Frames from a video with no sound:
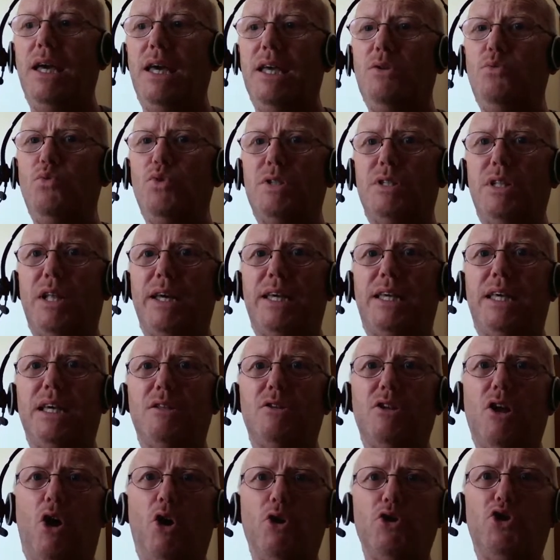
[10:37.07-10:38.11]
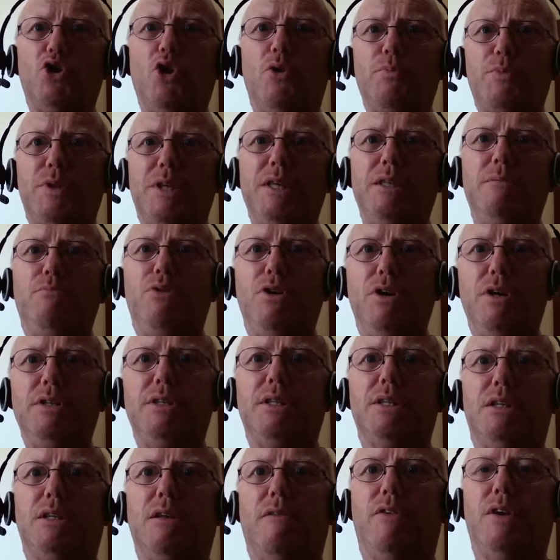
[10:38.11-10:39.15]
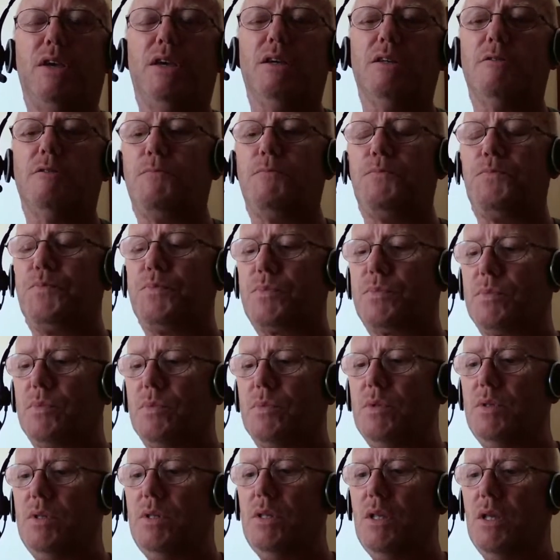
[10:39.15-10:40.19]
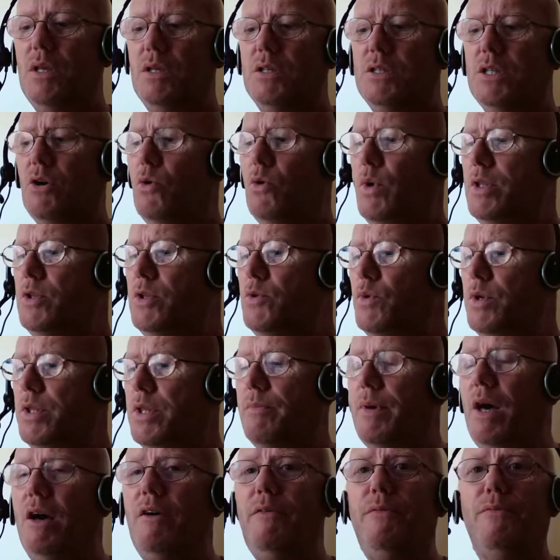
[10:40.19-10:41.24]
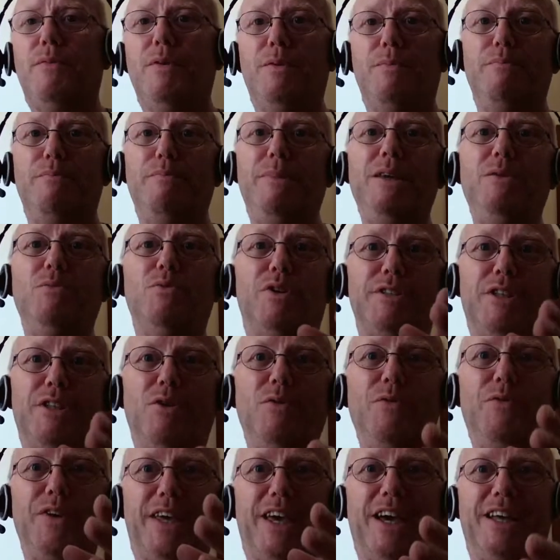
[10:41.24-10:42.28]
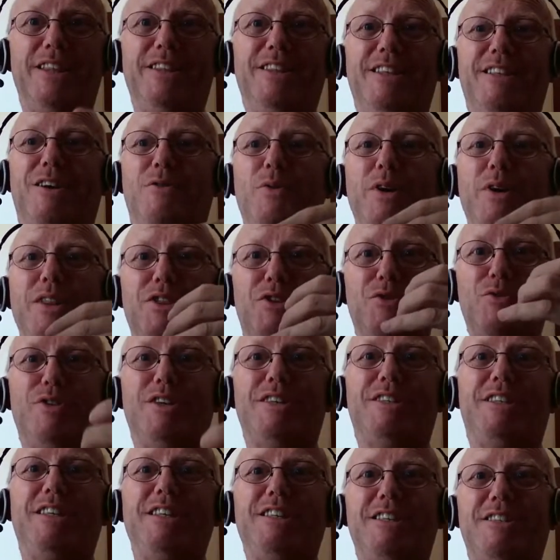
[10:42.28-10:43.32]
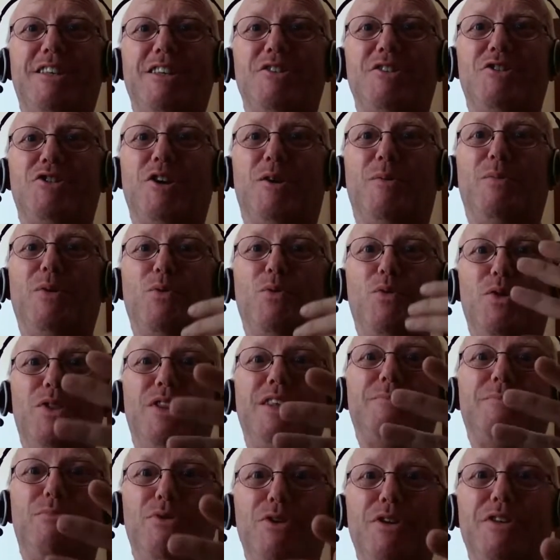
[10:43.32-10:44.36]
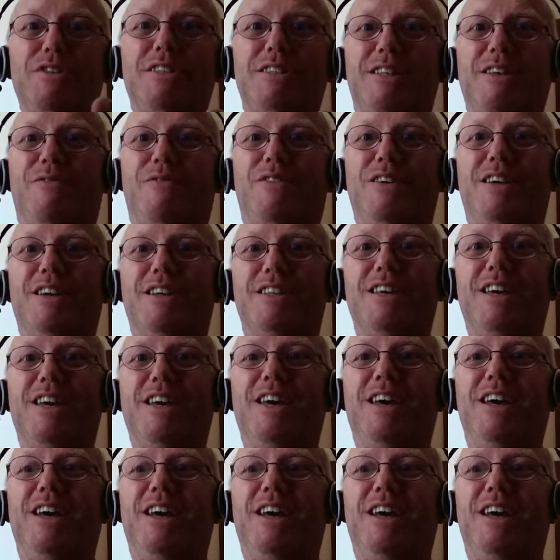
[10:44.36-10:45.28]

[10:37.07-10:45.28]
it was like an adopted birth certificate. So I went with them. Meanwhile, don't forget that I went through the citizenship with this birth certificate.